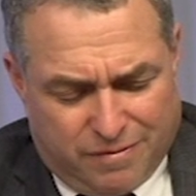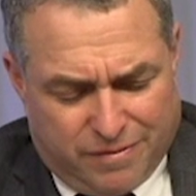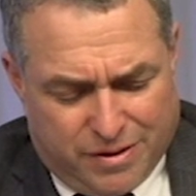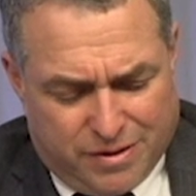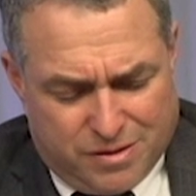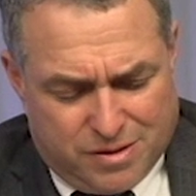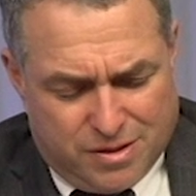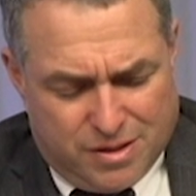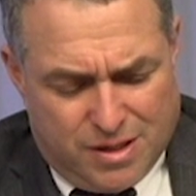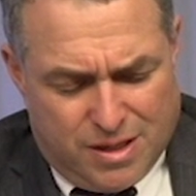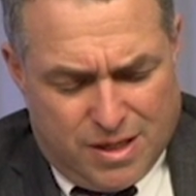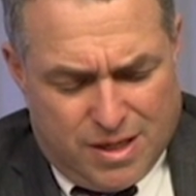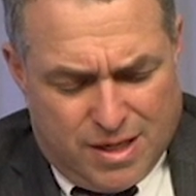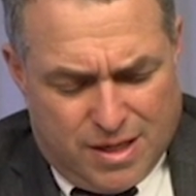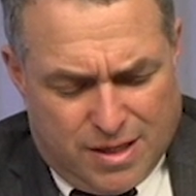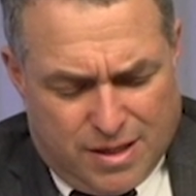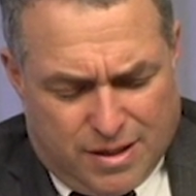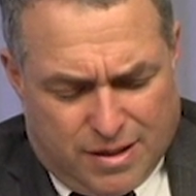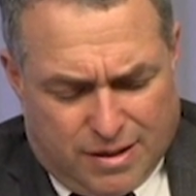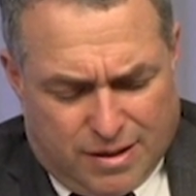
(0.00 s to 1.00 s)
offense,
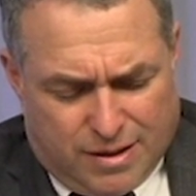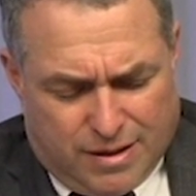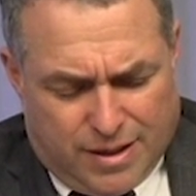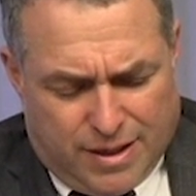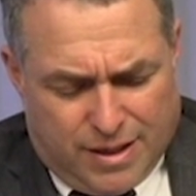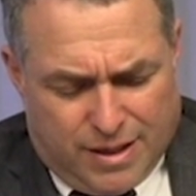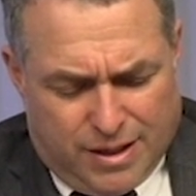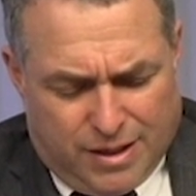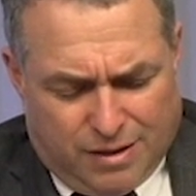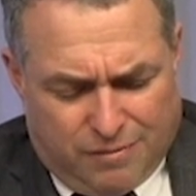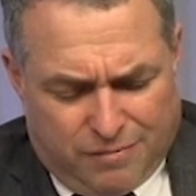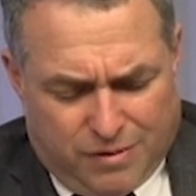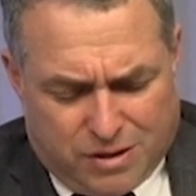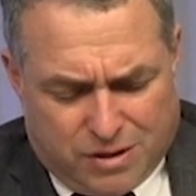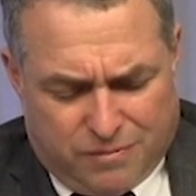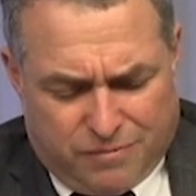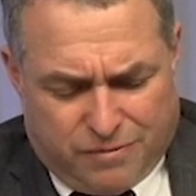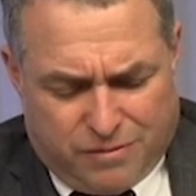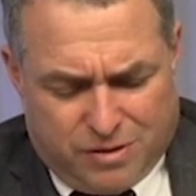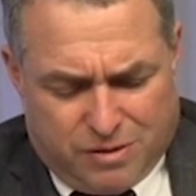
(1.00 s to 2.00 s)
any
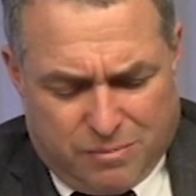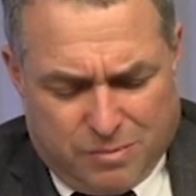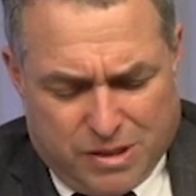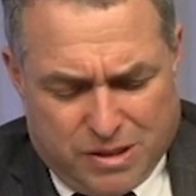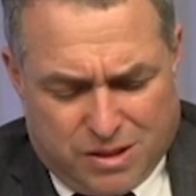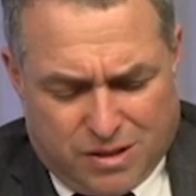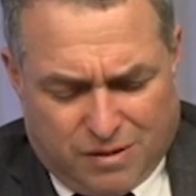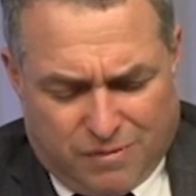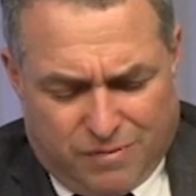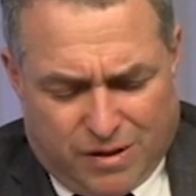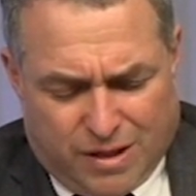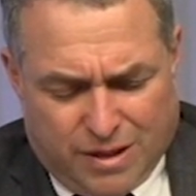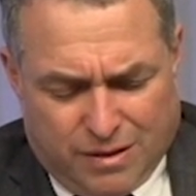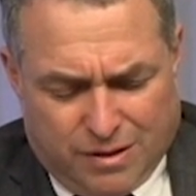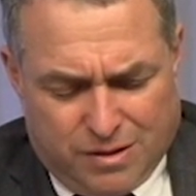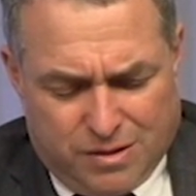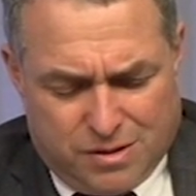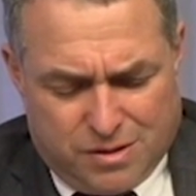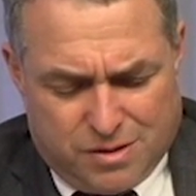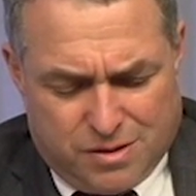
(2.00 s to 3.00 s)
conviction for domestic
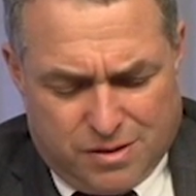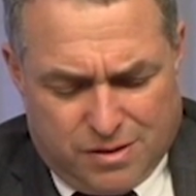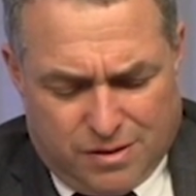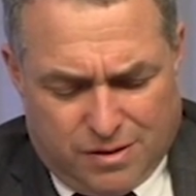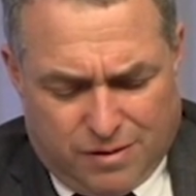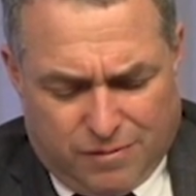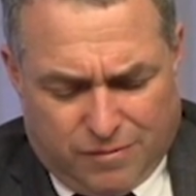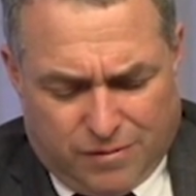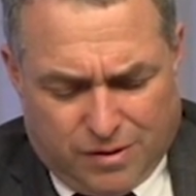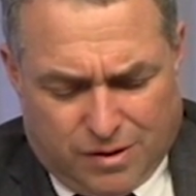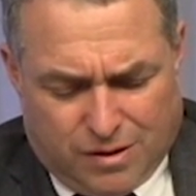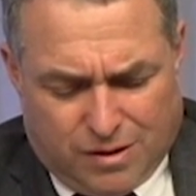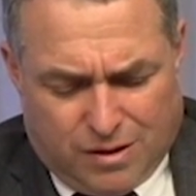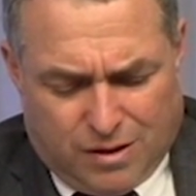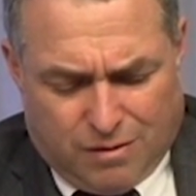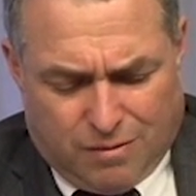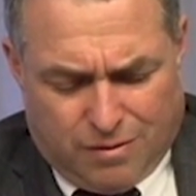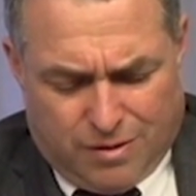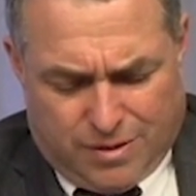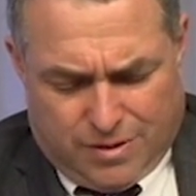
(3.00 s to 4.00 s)
violence, if the
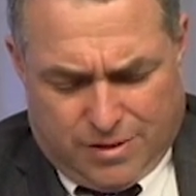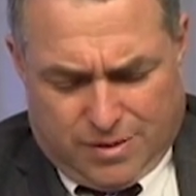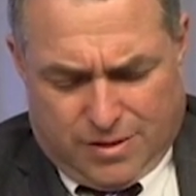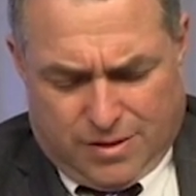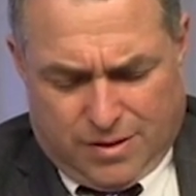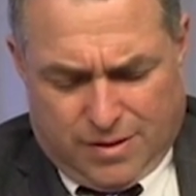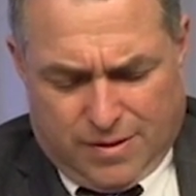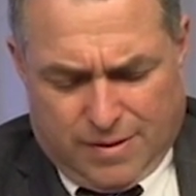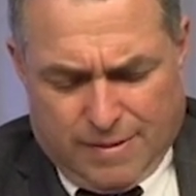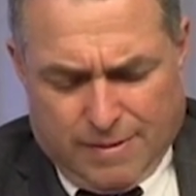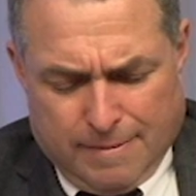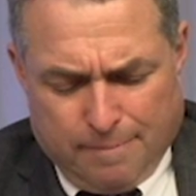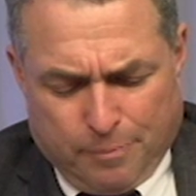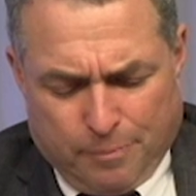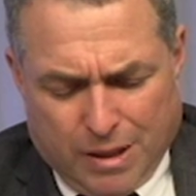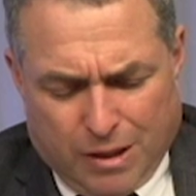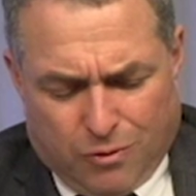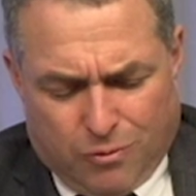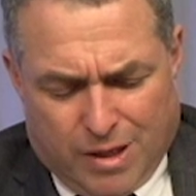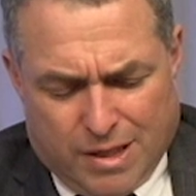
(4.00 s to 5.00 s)
current
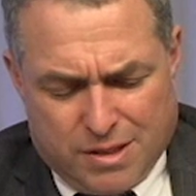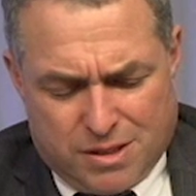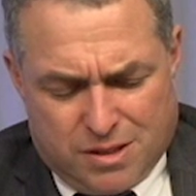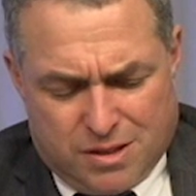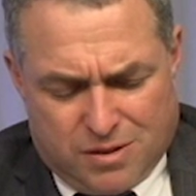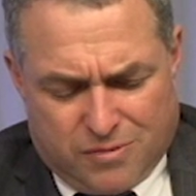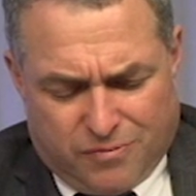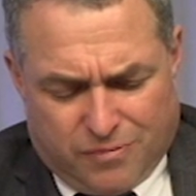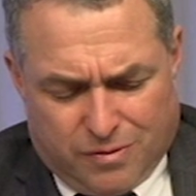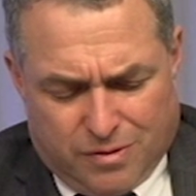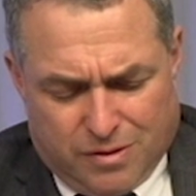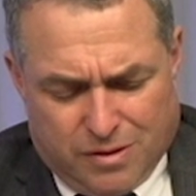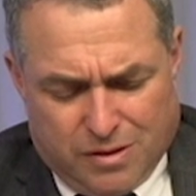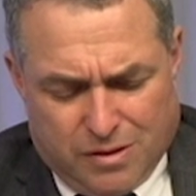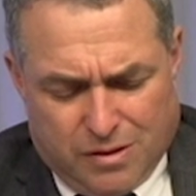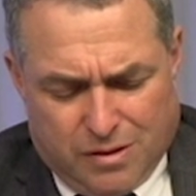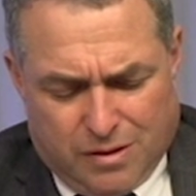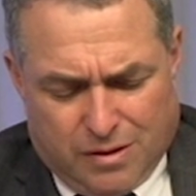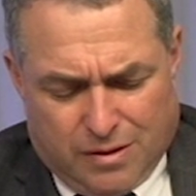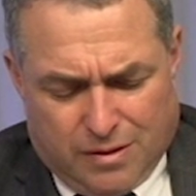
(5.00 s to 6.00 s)
arrest is for
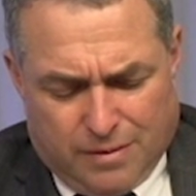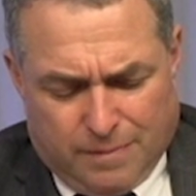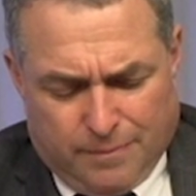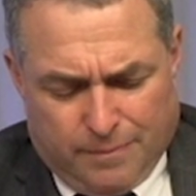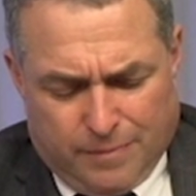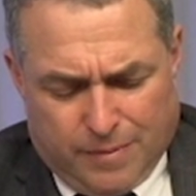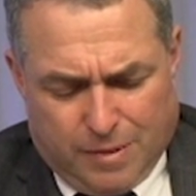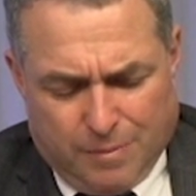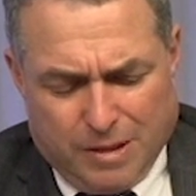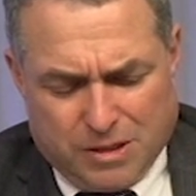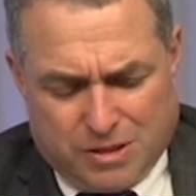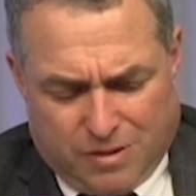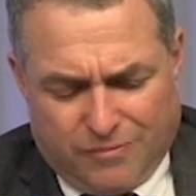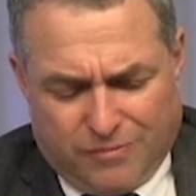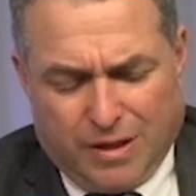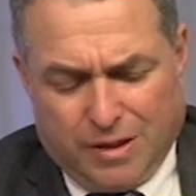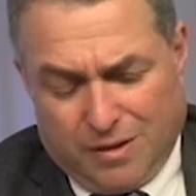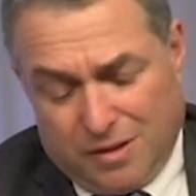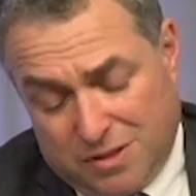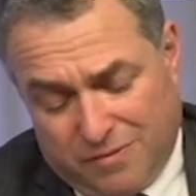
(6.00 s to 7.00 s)
a domestic
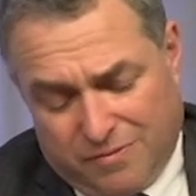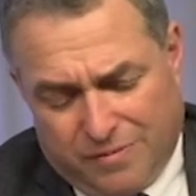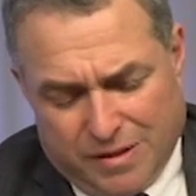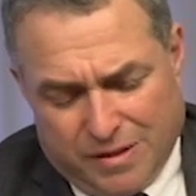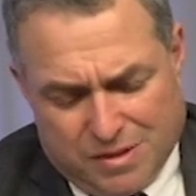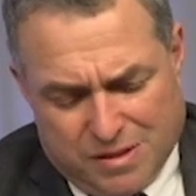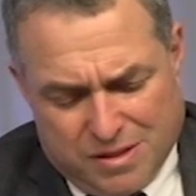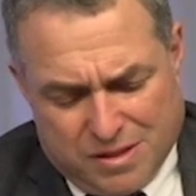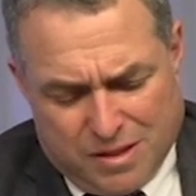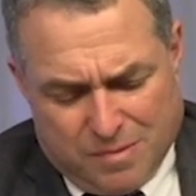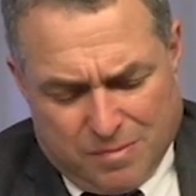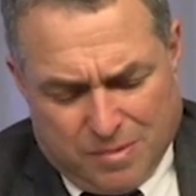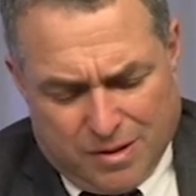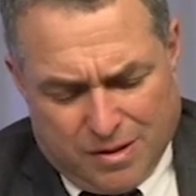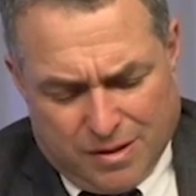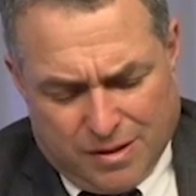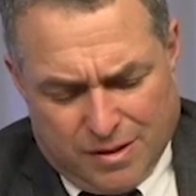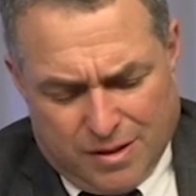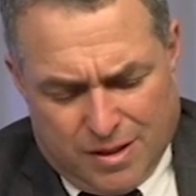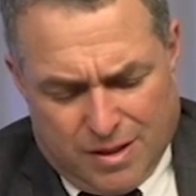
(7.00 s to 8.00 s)
violence offense, the same
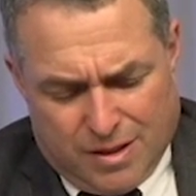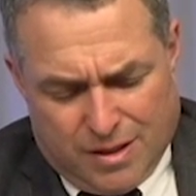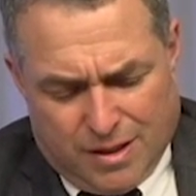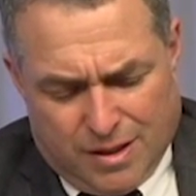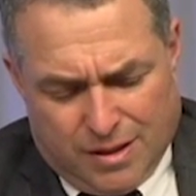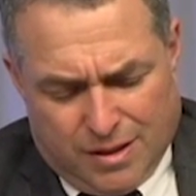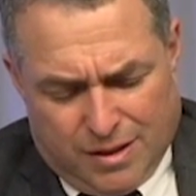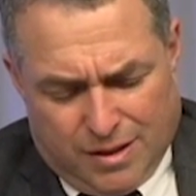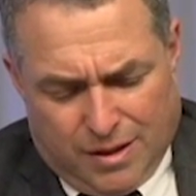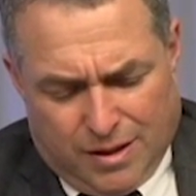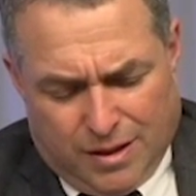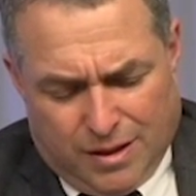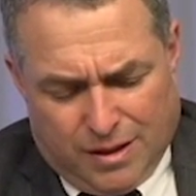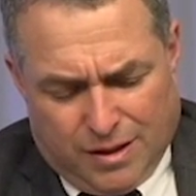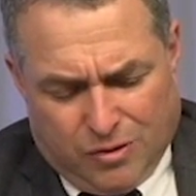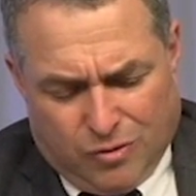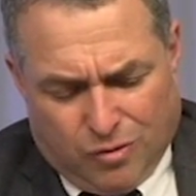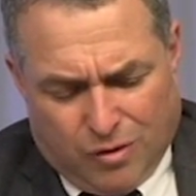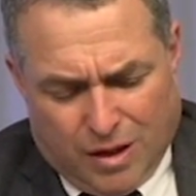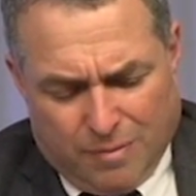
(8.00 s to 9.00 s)
thing, and any
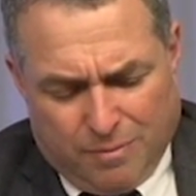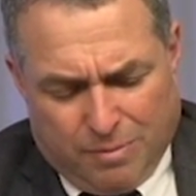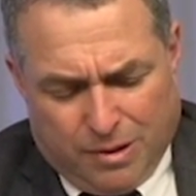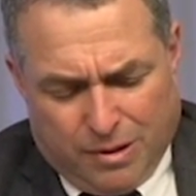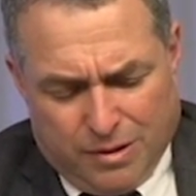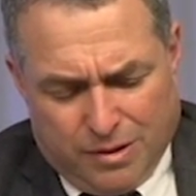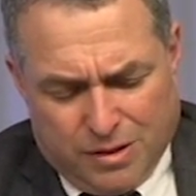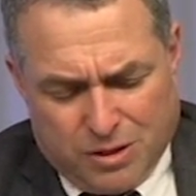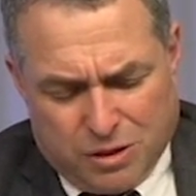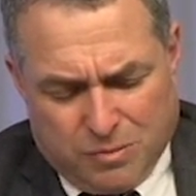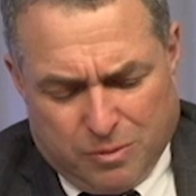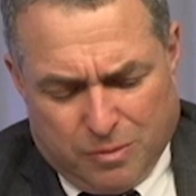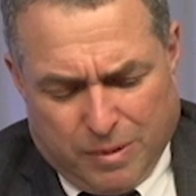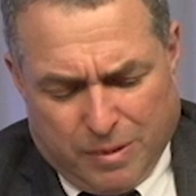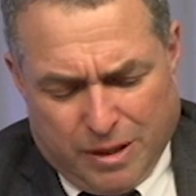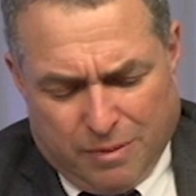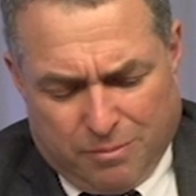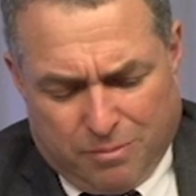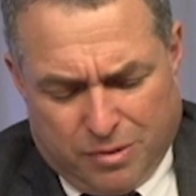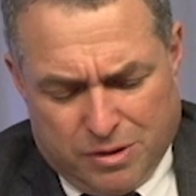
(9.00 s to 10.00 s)
crime punishable
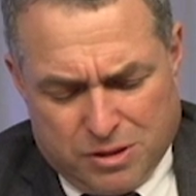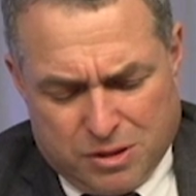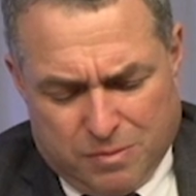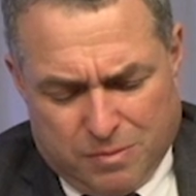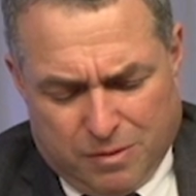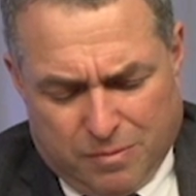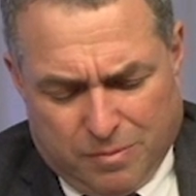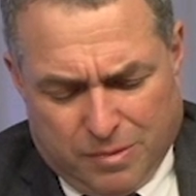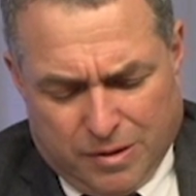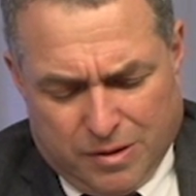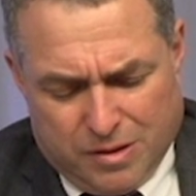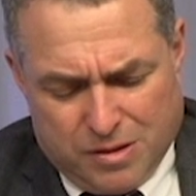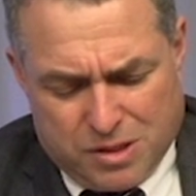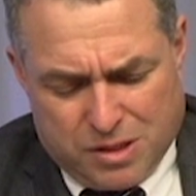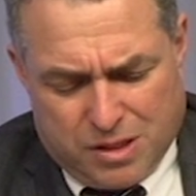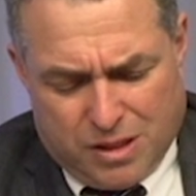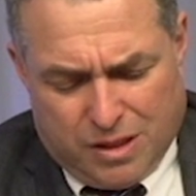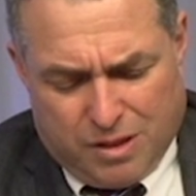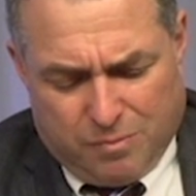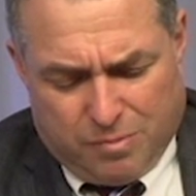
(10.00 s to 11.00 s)
by imprisonment by the
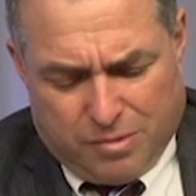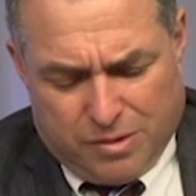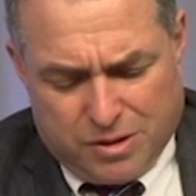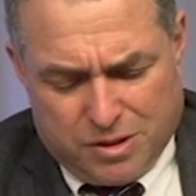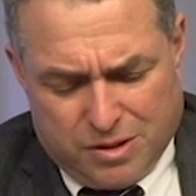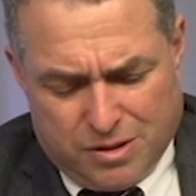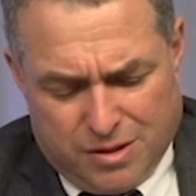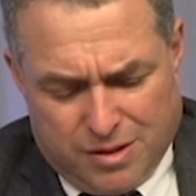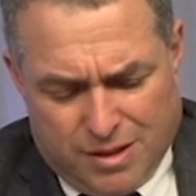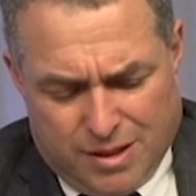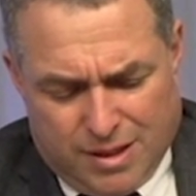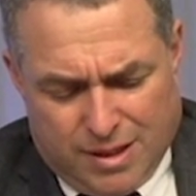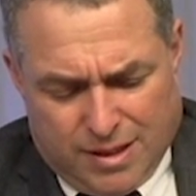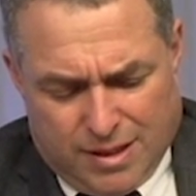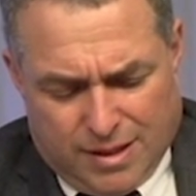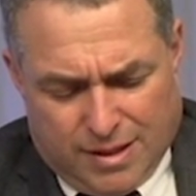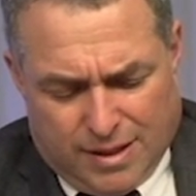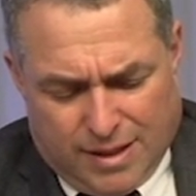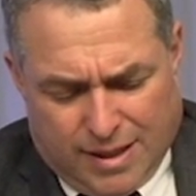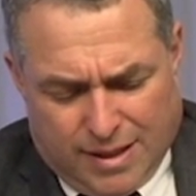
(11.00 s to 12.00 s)
state prison
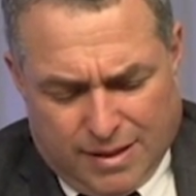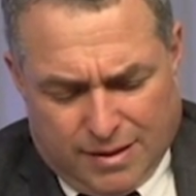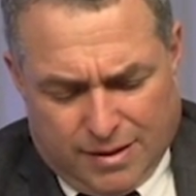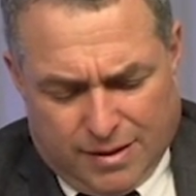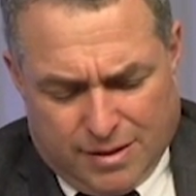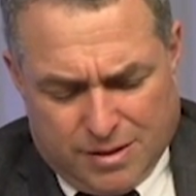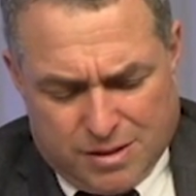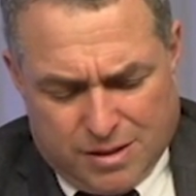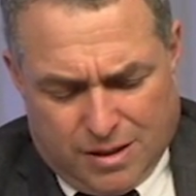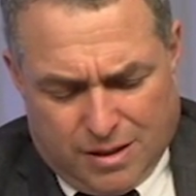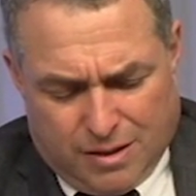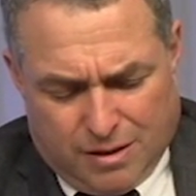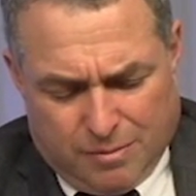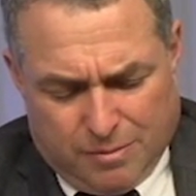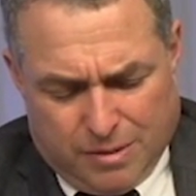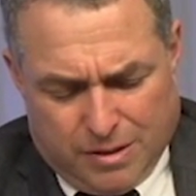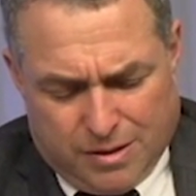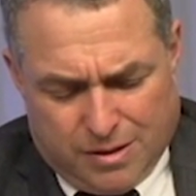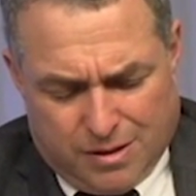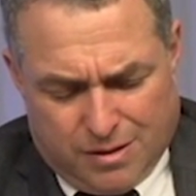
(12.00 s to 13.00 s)
that has an
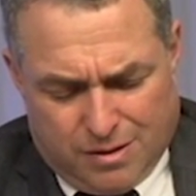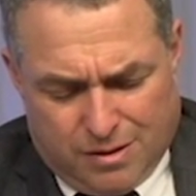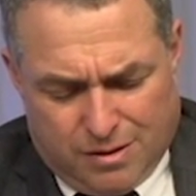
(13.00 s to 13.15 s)
element